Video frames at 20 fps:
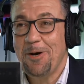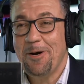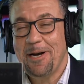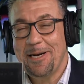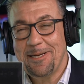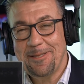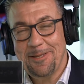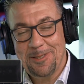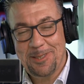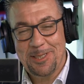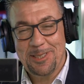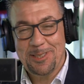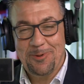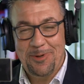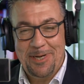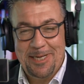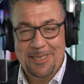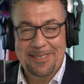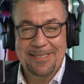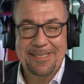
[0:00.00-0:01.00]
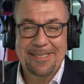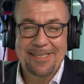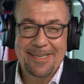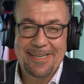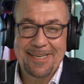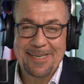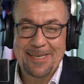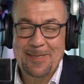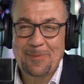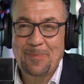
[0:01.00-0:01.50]
All right, this is great.
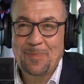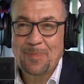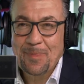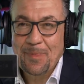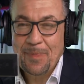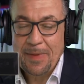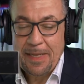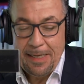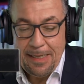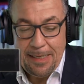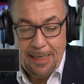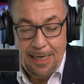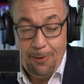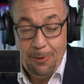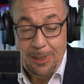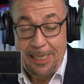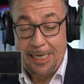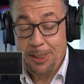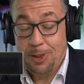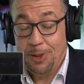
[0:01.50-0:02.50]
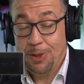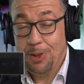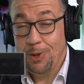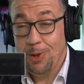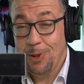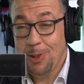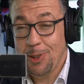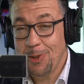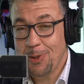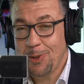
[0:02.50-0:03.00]
I would like to
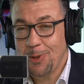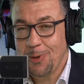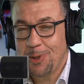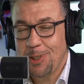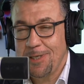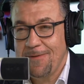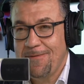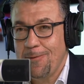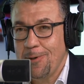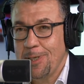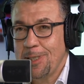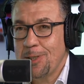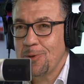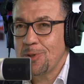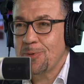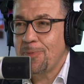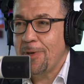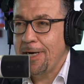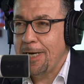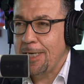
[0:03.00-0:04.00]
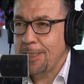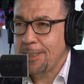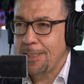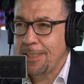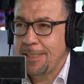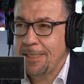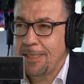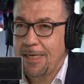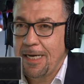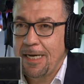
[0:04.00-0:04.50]
introduce you to G42 Smart
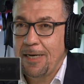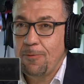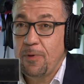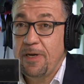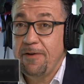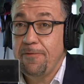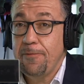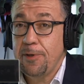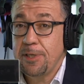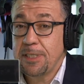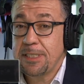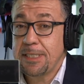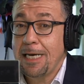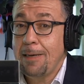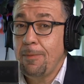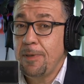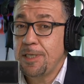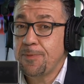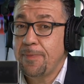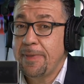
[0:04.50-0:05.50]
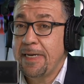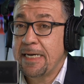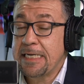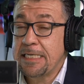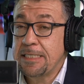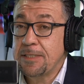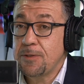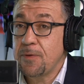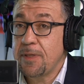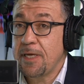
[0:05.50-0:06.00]
Nation. We were established
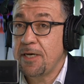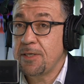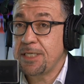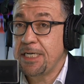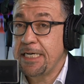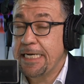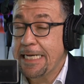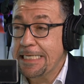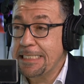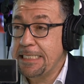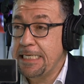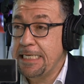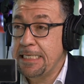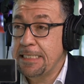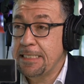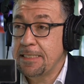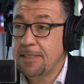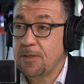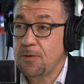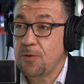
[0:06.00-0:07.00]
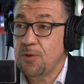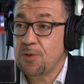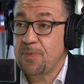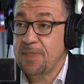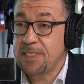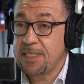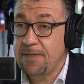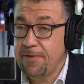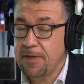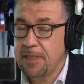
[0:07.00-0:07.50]
back in 2018 to
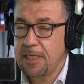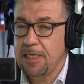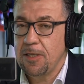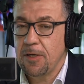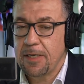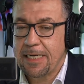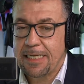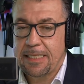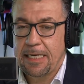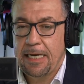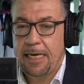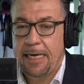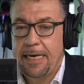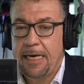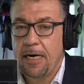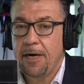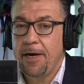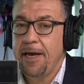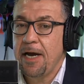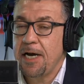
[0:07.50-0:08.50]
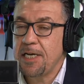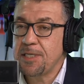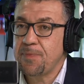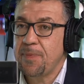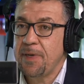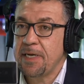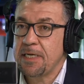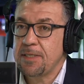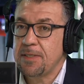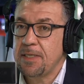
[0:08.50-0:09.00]
specifically look at the AI
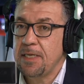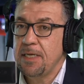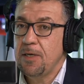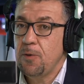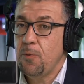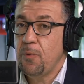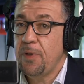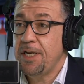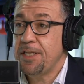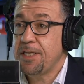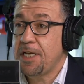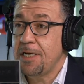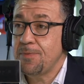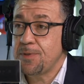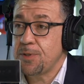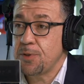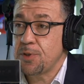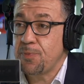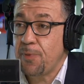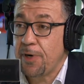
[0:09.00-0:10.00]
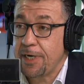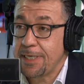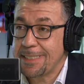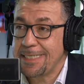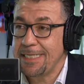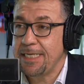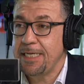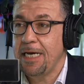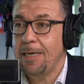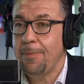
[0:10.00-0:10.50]
aspect when it comes to smart
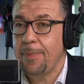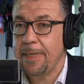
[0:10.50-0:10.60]
city